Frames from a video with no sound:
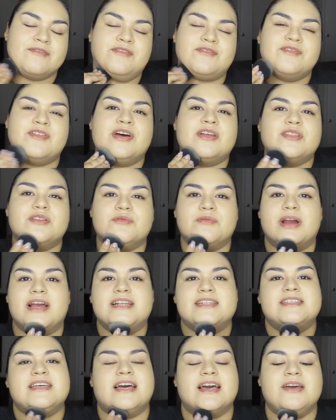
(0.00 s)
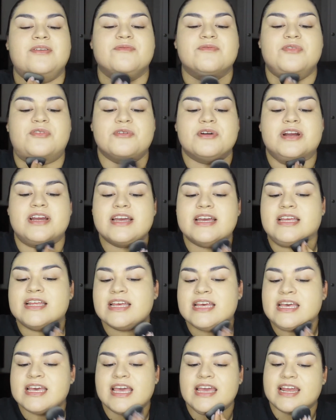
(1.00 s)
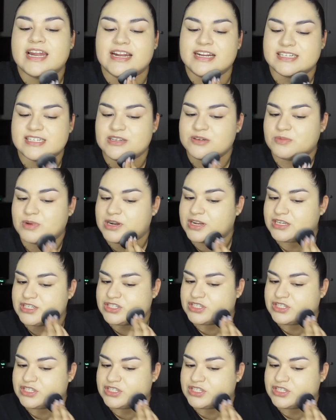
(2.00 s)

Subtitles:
found the right time for it, and I didn't want to